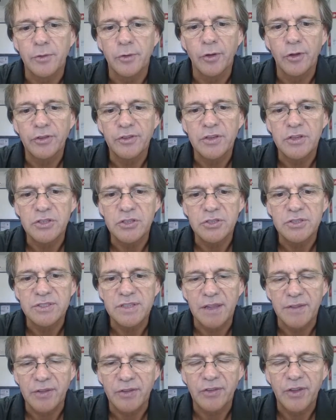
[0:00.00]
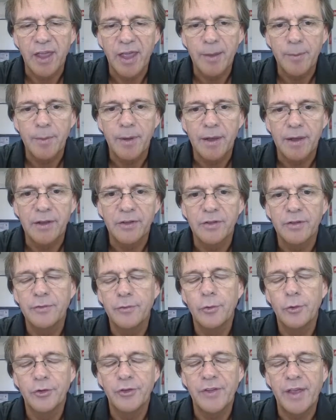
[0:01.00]
velocity should stay the same unless
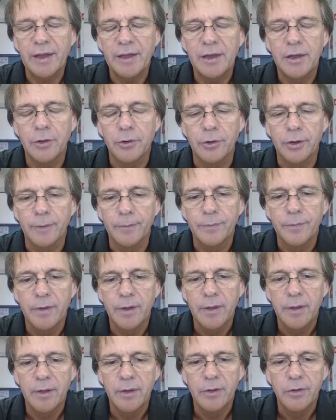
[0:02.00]
a force is acting on it.